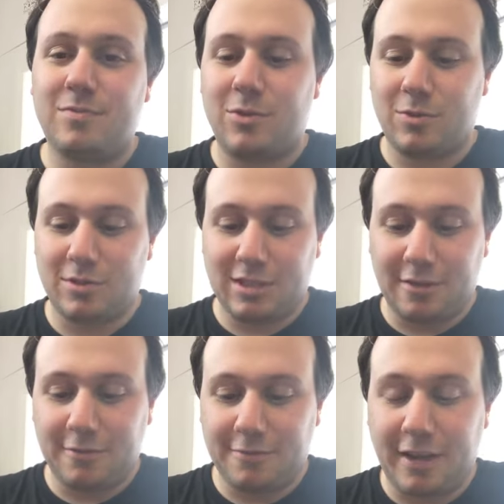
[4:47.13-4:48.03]
do
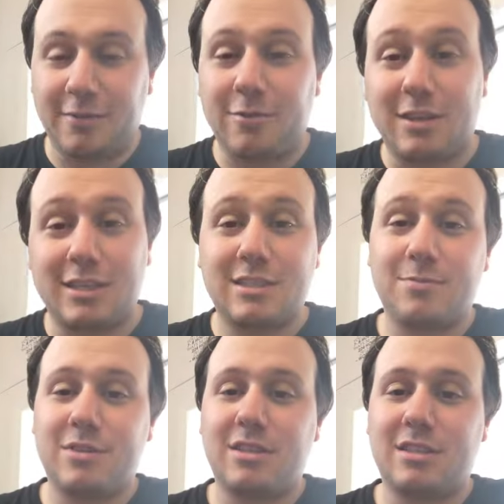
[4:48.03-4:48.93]
yourself a favor and get
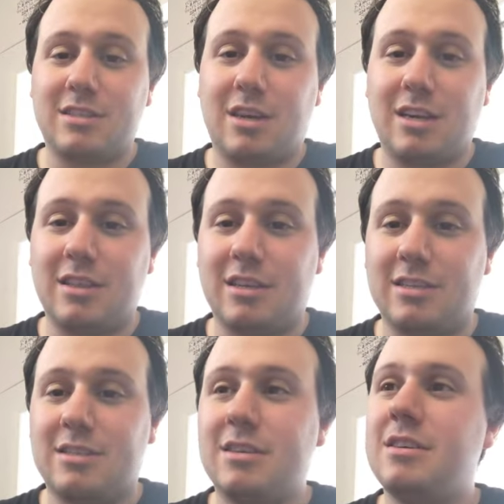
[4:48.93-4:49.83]
something that's not
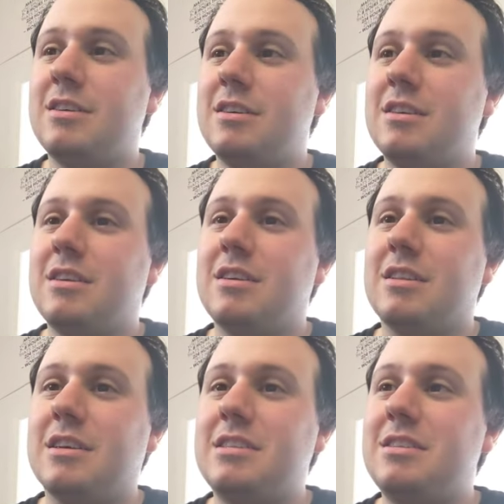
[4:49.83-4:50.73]
this.
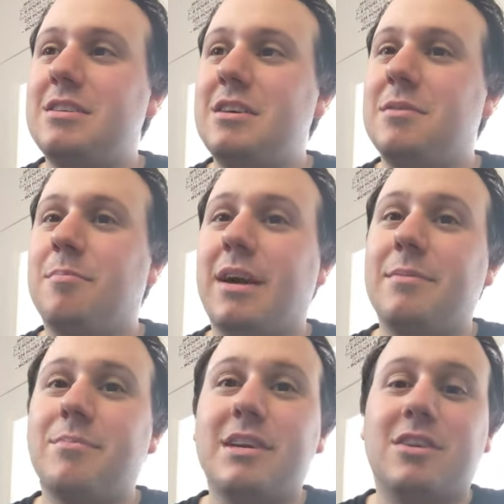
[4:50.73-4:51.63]
This
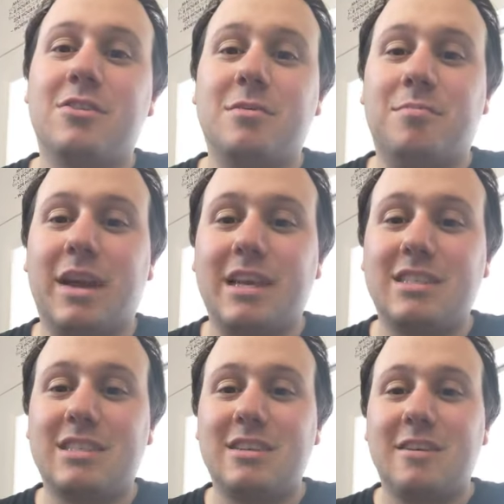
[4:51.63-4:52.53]
might be a good
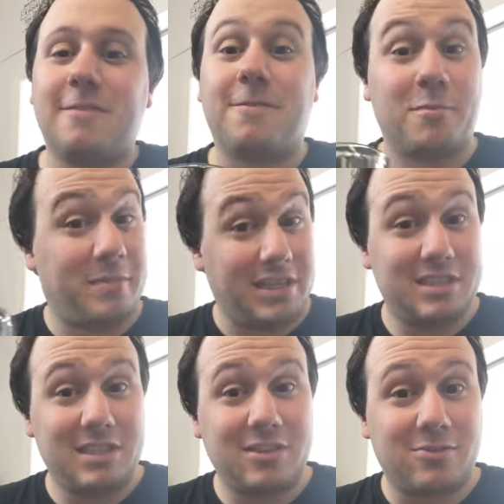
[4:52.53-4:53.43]
base for
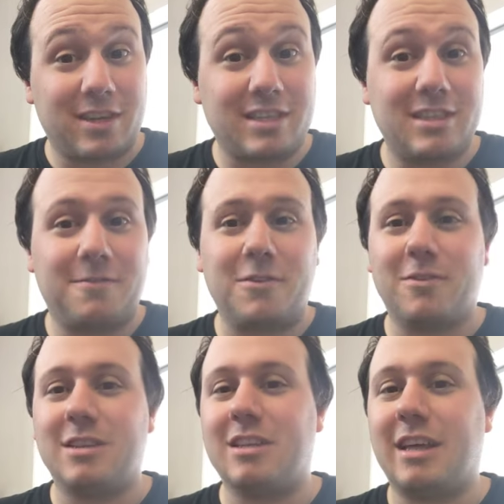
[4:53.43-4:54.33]
mixing drinks if
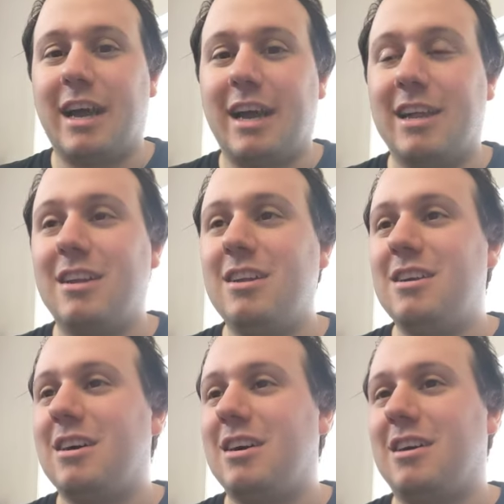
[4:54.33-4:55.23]
you're into that.
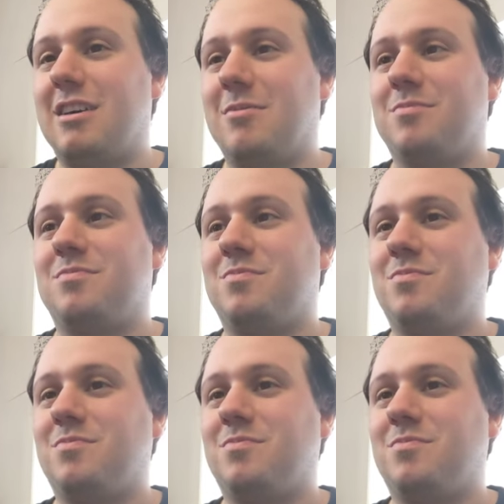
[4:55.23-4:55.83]
Um,